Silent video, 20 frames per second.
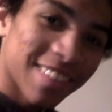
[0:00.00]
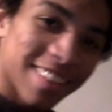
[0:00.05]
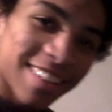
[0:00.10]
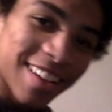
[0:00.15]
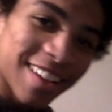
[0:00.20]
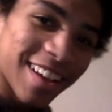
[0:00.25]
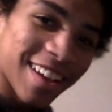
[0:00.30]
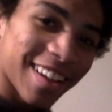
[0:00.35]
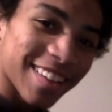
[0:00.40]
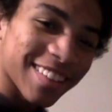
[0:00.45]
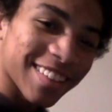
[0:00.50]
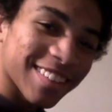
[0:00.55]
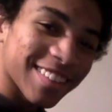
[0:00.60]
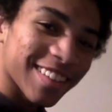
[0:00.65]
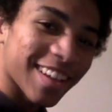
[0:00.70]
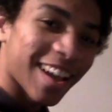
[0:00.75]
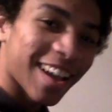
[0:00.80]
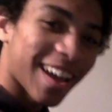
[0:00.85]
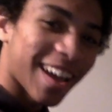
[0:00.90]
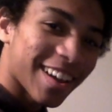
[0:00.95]
because
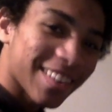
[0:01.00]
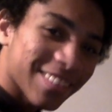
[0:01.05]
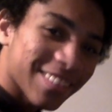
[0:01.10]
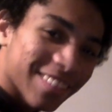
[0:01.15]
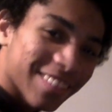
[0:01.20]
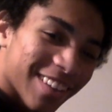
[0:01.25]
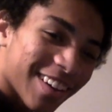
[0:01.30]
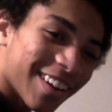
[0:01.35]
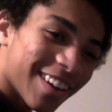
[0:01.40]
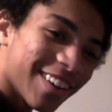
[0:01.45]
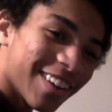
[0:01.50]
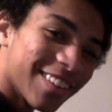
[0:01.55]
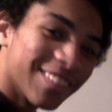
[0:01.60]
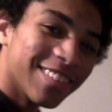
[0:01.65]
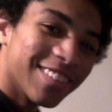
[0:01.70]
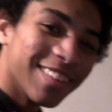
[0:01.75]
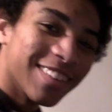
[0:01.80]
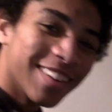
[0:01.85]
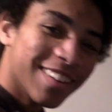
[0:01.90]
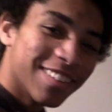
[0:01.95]
I don't know.
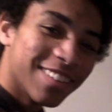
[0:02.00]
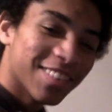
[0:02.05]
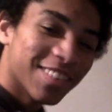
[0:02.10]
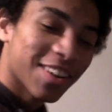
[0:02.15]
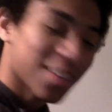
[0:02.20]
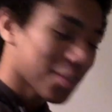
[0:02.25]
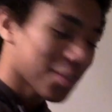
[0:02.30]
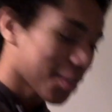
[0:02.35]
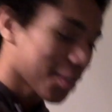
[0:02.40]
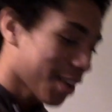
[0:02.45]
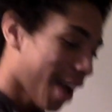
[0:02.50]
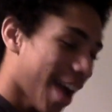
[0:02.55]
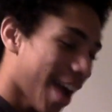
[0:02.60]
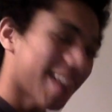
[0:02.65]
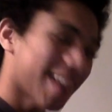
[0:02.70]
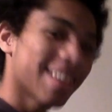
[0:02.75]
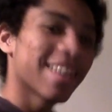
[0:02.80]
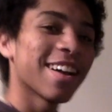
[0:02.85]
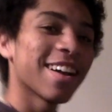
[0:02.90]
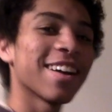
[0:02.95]
Well,
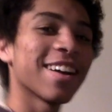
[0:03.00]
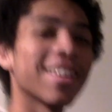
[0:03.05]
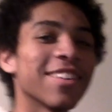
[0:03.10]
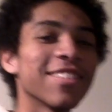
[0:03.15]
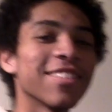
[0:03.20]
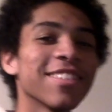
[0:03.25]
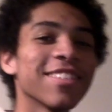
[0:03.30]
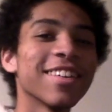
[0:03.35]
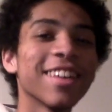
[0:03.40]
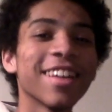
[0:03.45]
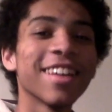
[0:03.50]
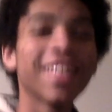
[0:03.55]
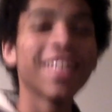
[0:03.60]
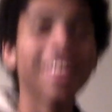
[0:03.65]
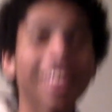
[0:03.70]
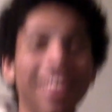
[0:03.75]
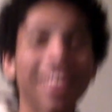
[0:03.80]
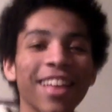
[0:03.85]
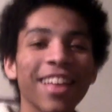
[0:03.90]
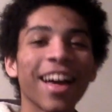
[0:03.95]
I know
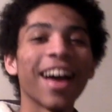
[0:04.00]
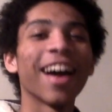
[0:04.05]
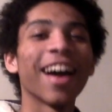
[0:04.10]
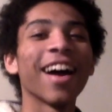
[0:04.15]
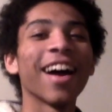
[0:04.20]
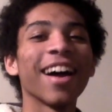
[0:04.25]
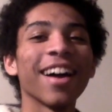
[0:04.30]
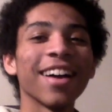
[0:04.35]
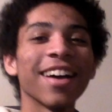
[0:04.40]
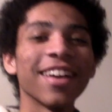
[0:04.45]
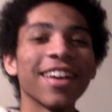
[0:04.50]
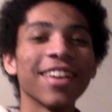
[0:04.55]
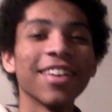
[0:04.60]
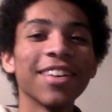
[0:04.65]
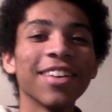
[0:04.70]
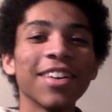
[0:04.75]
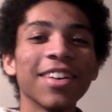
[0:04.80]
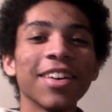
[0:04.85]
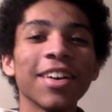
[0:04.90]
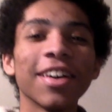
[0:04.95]
that.
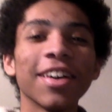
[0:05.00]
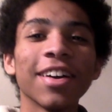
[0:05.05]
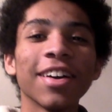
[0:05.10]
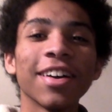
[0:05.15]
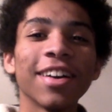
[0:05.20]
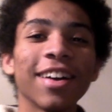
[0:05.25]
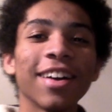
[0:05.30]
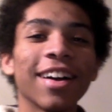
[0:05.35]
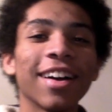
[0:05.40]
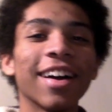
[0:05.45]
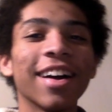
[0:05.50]
Uh,